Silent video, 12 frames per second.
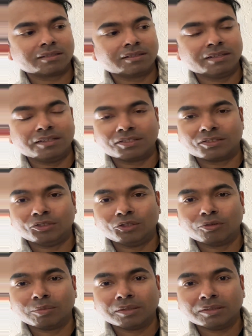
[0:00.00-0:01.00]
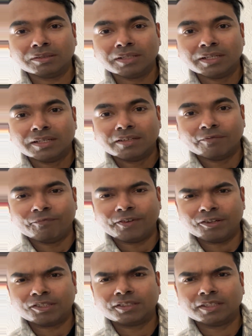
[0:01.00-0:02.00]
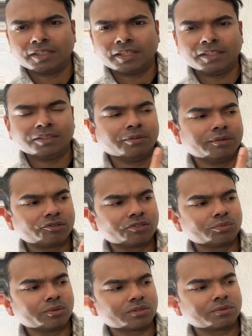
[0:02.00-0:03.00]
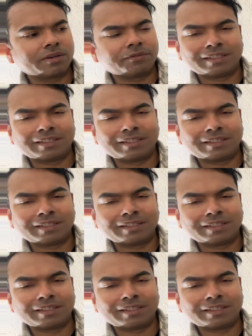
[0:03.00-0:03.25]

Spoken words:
It's durable, very sturdy, no issues whatsoever.